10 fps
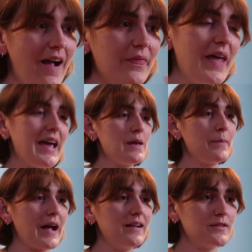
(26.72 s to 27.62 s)
and they
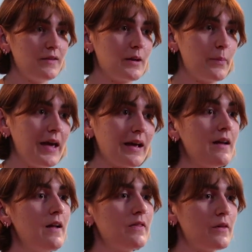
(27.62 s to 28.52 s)
began developing
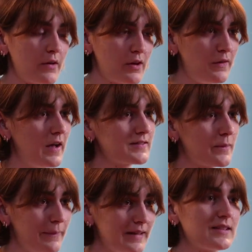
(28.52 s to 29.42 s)
the very first
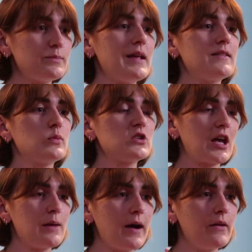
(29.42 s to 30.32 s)
Metaspeed, which
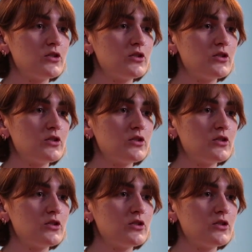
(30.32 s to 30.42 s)
came out in